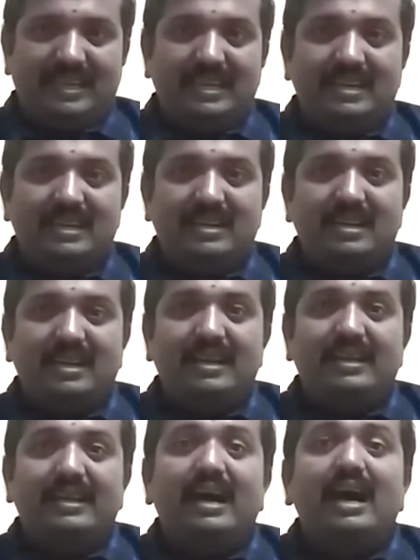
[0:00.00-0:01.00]
in
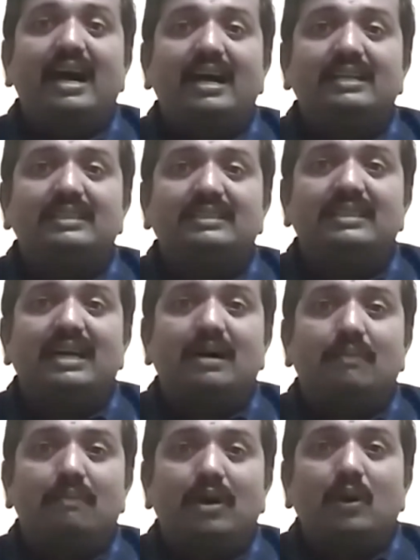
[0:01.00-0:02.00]
large
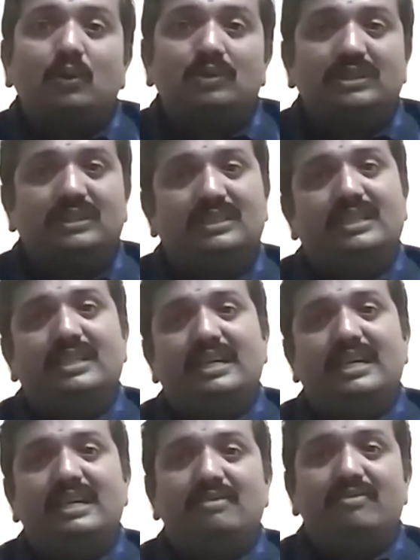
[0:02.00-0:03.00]
amounts
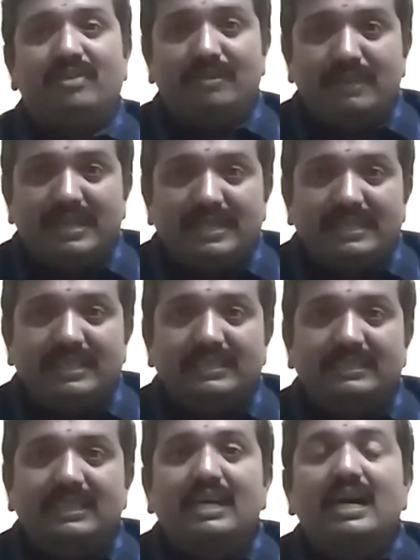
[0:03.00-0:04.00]
in
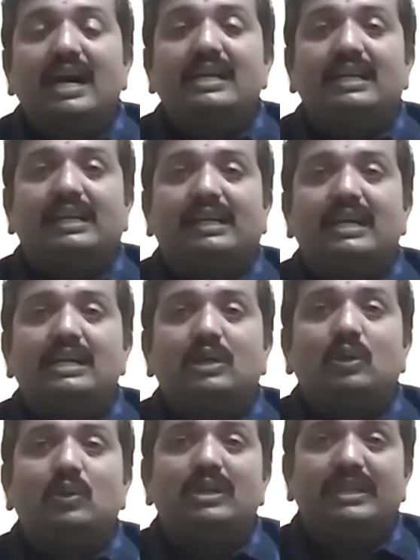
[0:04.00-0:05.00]
fermenters under
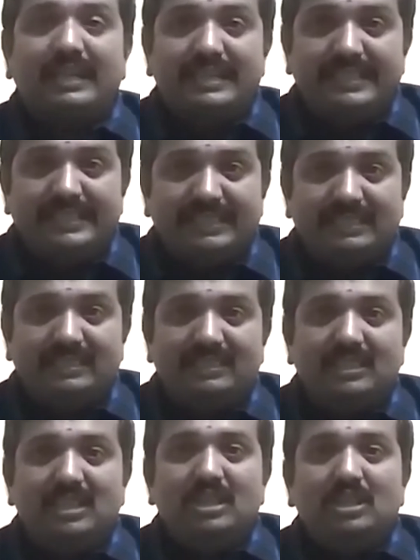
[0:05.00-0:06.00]
controlled
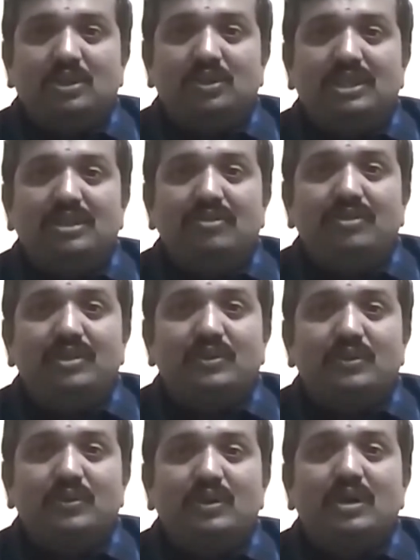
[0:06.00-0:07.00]
conditions to give
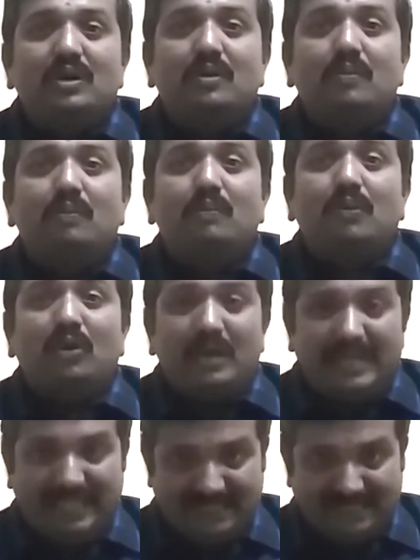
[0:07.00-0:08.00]
you
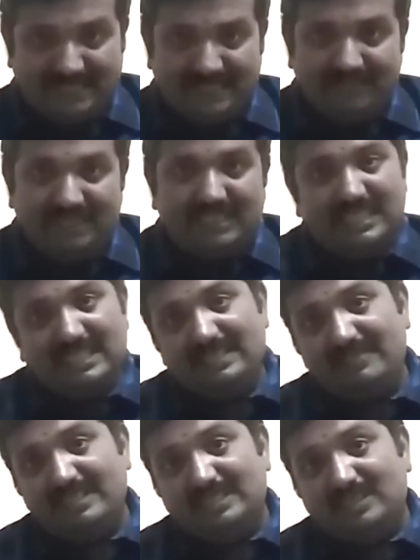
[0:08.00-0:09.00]
products which are
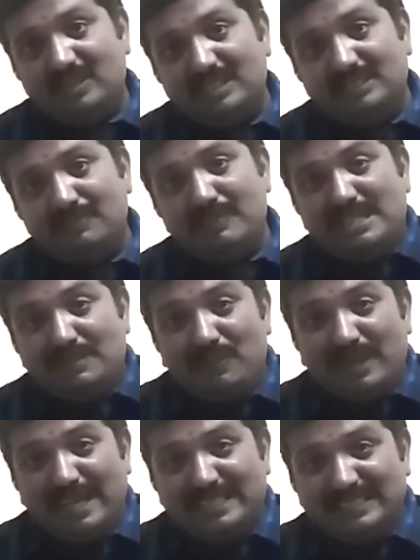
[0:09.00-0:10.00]
otherwise called as
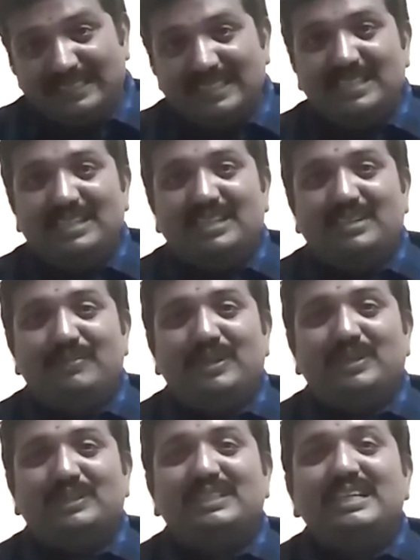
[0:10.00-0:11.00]
metabolites,
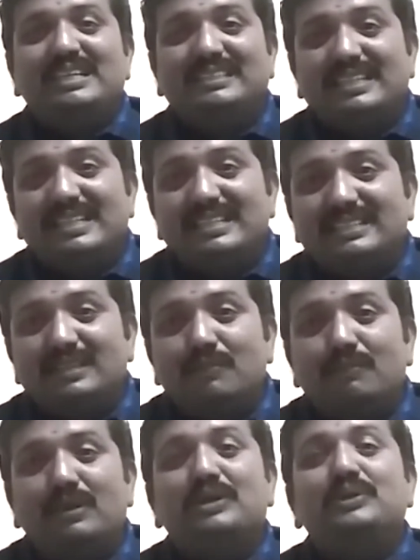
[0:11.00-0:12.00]
because cells
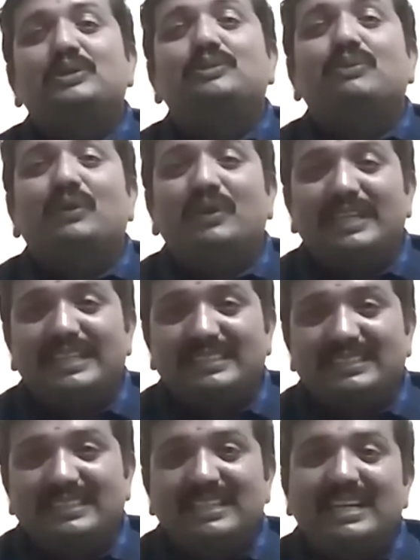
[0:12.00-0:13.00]
produce
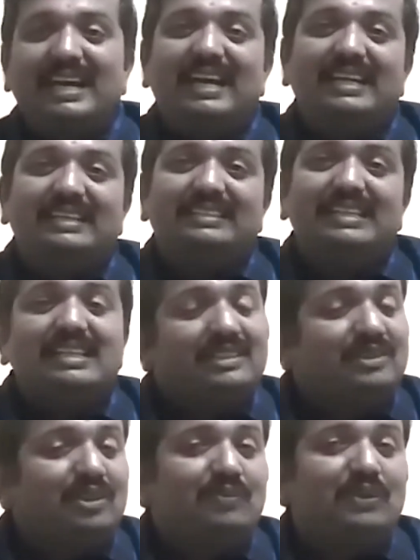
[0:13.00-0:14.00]
products and
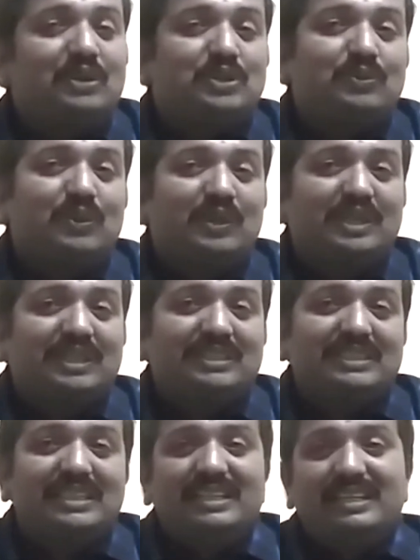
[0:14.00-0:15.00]
cells don't produce
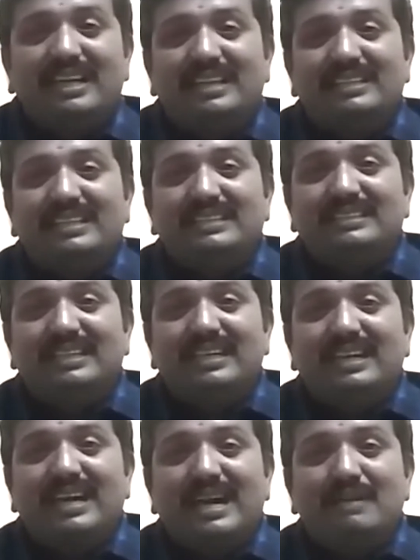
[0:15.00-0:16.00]
products and they
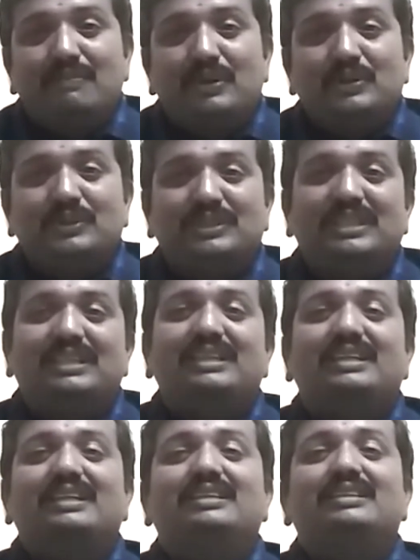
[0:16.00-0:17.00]
say I am
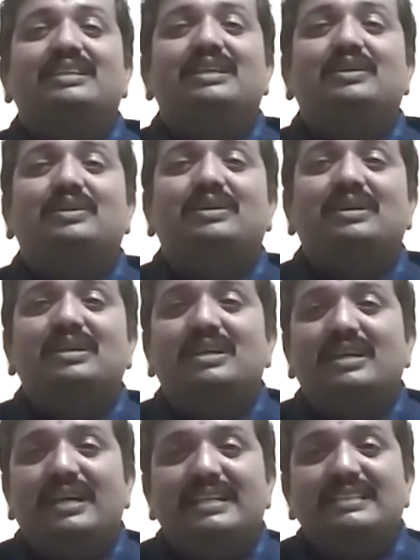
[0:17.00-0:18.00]
producing the
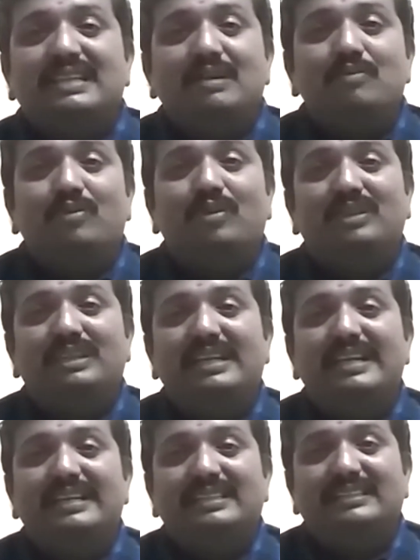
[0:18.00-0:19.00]
enzyme for the
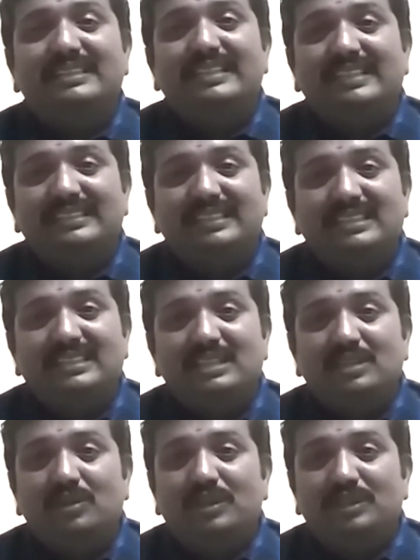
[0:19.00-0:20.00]
latest detergent
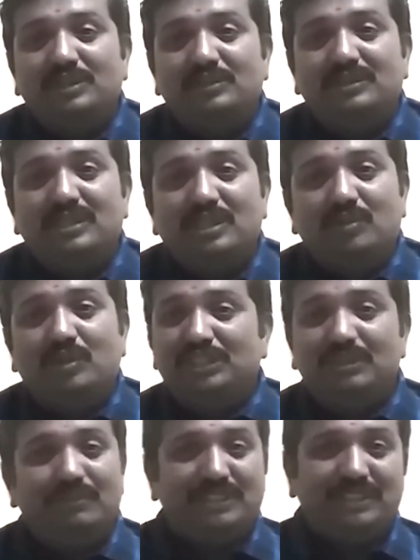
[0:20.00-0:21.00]
that you are going to use in your
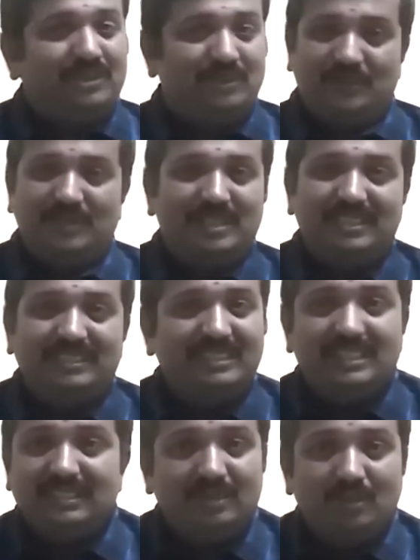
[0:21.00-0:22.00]
washing machine. No,
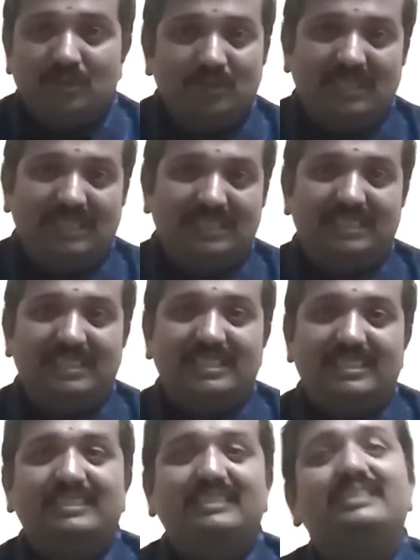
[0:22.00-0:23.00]
cells don't do that.
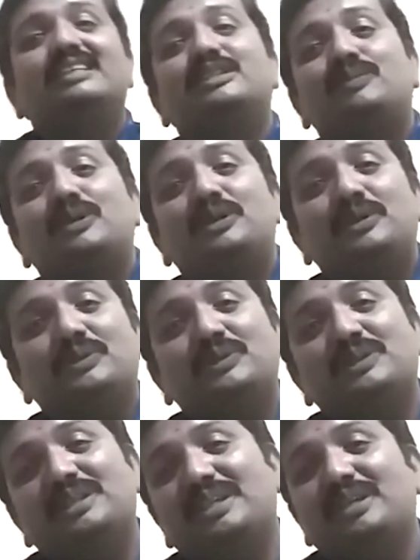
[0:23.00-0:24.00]
Cells
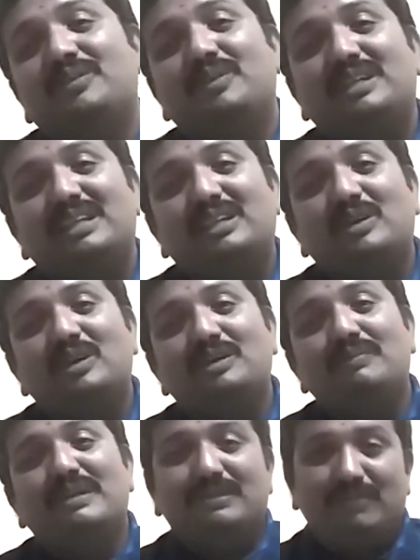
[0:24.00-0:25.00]
produce what are
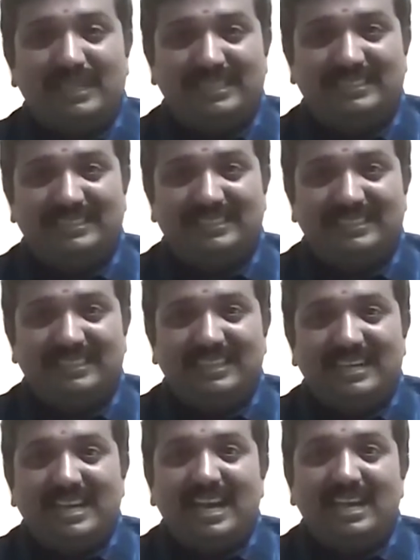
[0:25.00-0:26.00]
called metabolites,
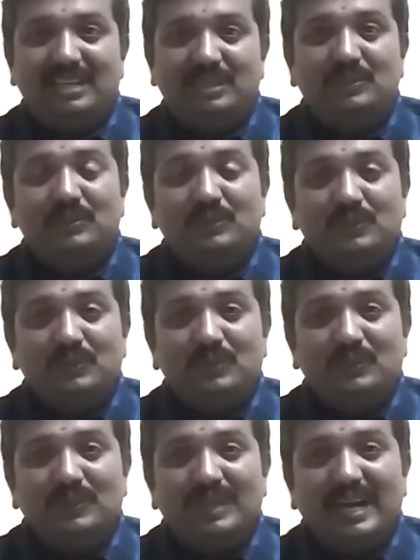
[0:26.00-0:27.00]
and
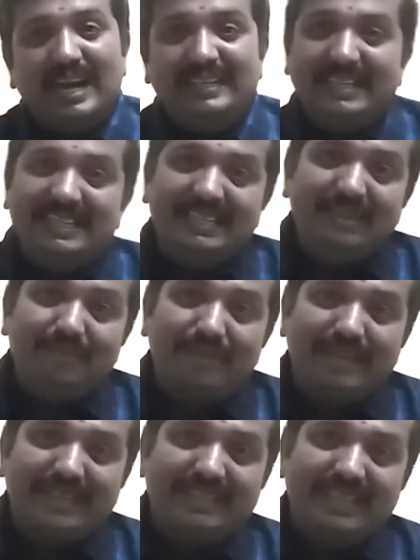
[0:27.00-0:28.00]
you
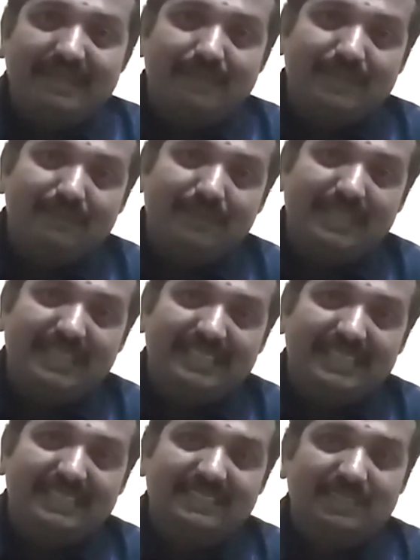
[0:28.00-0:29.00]
identify that
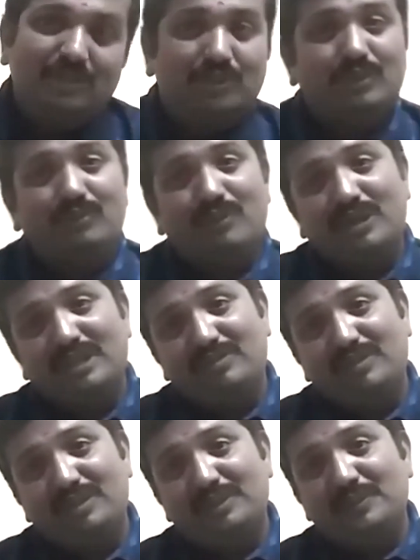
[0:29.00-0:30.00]
metabolite as a useful
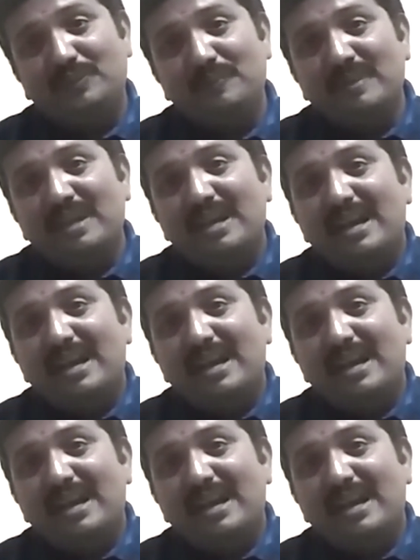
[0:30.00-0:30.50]
product for you